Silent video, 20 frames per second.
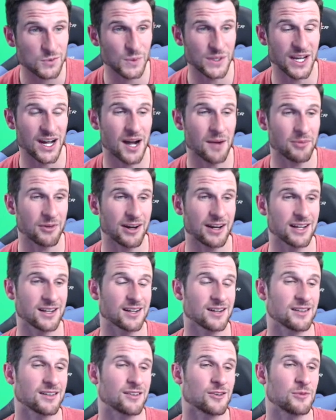We upgraded it
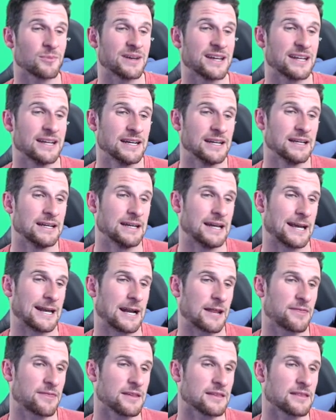a little bit, and
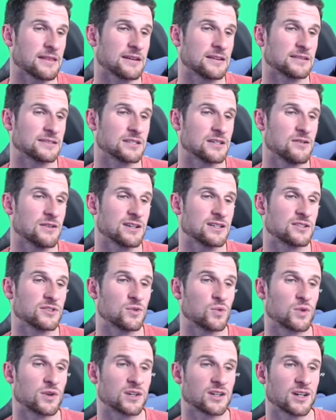I think that is going to
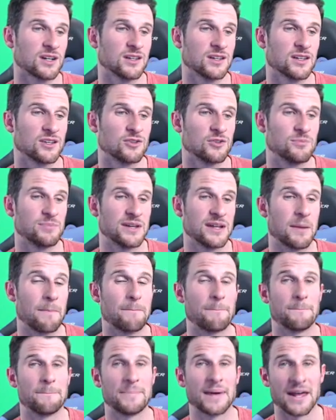work a little bit
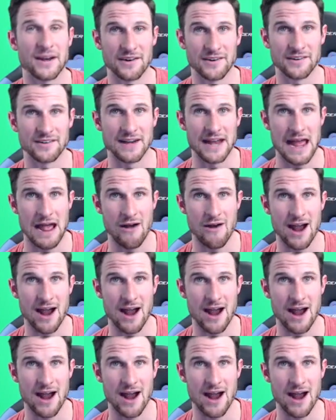better now.